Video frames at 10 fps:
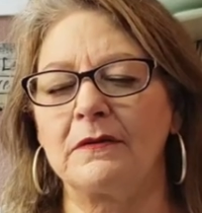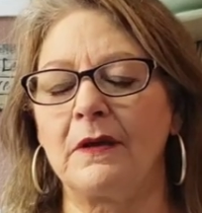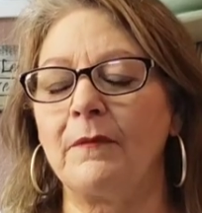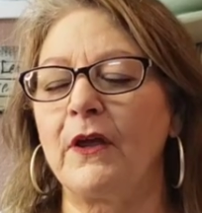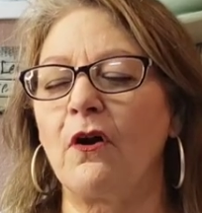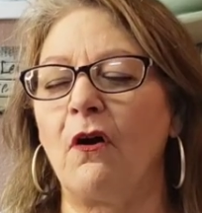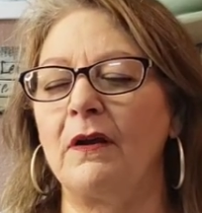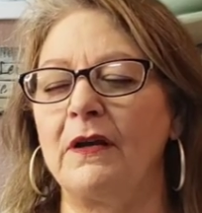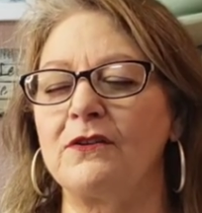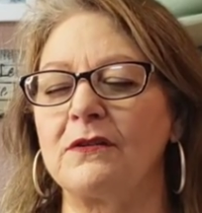something
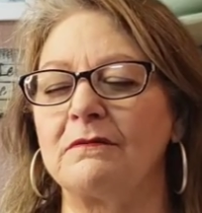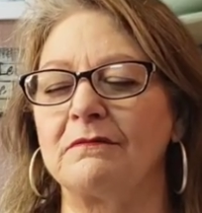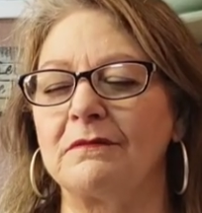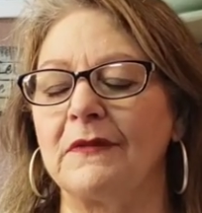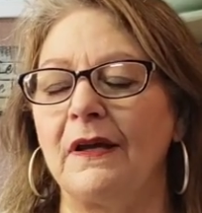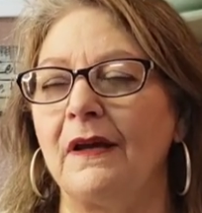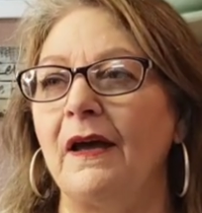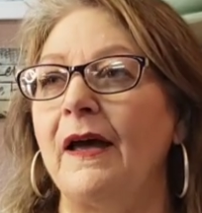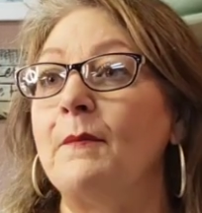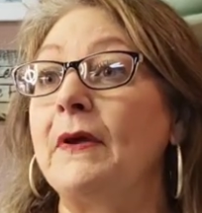cottage.
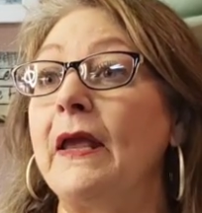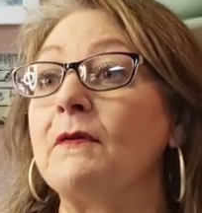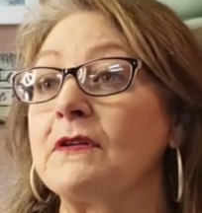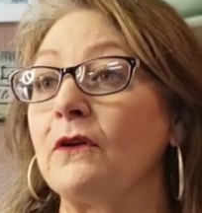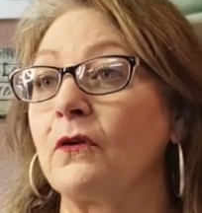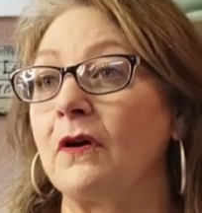But it was a little,